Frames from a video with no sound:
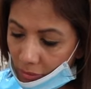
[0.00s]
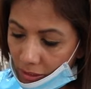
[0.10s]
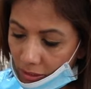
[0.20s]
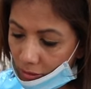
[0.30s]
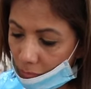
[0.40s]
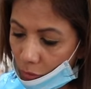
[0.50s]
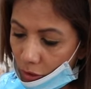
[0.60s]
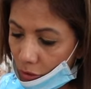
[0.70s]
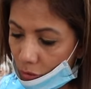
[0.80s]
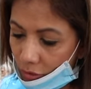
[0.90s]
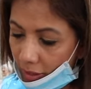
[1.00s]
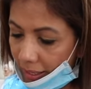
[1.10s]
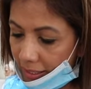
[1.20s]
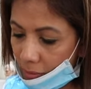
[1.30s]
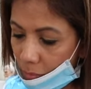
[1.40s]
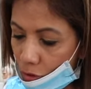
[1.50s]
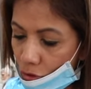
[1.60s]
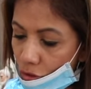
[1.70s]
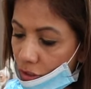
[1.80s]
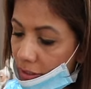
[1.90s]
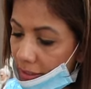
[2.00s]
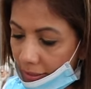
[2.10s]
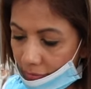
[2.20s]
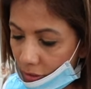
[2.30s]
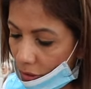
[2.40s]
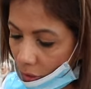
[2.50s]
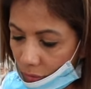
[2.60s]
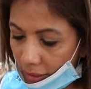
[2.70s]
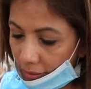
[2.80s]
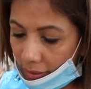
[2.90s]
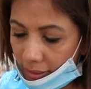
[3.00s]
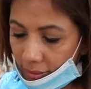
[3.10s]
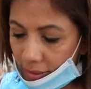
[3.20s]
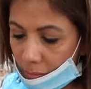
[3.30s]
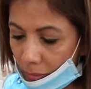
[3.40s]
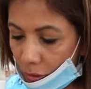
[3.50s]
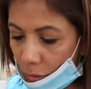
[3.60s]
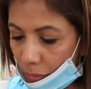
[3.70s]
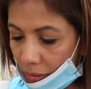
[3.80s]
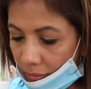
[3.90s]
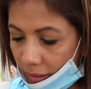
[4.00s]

the serum going into her eyes because you just never know, that client just might open her